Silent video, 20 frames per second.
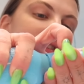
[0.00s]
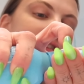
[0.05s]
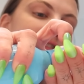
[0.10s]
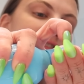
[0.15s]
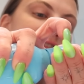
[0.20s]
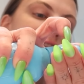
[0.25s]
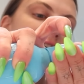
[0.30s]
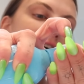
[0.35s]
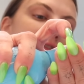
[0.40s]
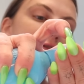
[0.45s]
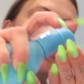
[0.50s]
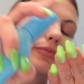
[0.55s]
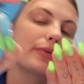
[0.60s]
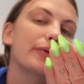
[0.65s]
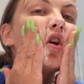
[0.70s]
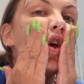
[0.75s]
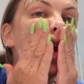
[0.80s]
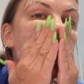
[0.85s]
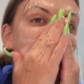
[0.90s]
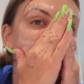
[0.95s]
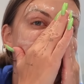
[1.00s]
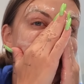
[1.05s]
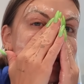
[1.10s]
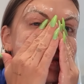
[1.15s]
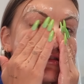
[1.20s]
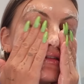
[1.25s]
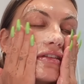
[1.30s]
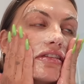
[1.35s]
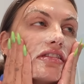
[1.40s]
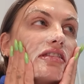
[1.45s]
just left.
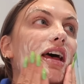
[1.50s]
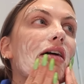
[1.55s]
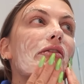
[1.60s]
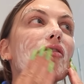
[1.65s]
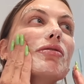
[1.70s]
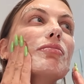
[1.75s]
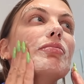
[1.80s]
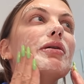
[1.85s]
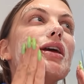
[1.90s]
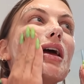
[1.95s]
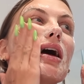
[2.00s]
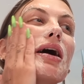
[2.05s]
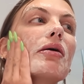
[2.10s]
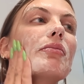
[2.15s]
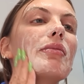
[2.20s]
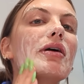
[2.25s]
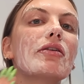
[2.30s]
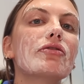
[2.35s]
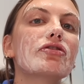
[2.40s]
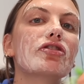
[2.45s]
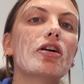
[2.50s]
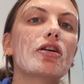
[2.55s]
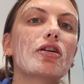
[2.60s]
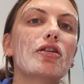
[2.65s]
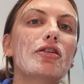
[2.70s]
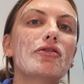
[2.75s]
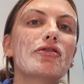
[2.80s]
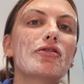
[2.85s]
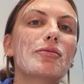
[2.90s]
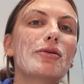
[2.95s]
It's 7 p.m. I have
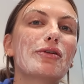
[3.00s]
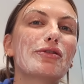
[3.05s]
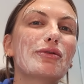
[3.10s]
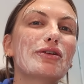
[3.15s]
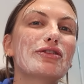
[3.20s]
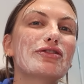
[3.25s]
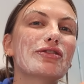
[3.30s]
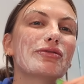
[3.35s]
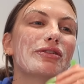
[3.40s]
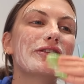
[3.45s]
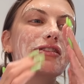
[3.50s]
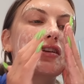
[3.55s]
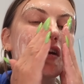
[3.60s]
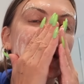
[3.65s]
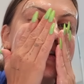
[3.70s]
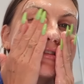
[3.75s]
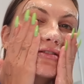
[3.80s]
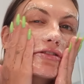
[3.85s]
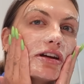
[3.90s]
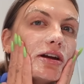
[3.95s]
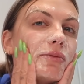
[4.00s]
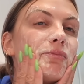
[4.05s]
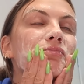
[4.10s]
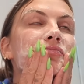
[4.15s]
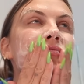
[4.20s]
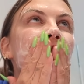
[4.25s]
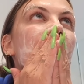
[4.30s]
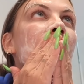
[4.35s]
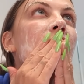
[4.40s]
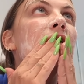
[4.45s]
chocolate over my sweatshirt. We just had ice
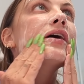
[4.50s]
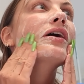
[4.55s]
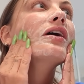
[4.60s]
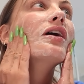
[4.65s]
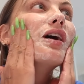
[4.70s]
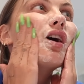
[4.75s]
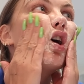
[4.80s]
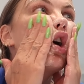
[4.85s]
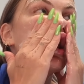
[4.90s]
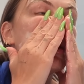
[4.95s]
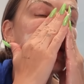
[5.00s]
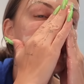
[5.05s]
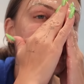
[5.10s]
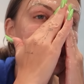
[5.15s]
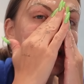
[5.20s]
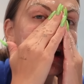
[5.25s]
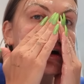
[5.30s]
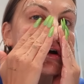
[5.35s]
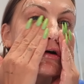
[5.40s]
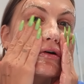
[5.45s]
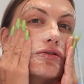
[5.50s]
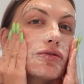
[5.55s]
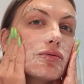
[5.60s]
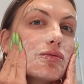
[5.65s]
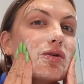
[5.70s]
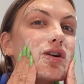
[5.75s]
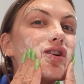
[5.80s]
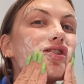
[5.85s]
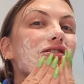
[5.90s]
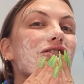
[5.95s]
cream. The tacos
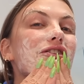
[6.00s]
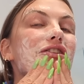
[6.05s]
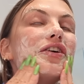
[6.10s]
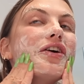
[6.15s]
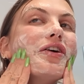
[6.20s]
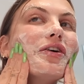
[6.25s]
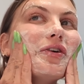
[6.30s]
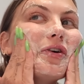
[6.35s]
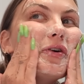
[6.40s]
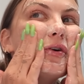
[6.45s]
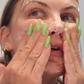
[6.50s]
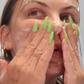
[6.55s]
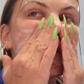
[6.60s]
were so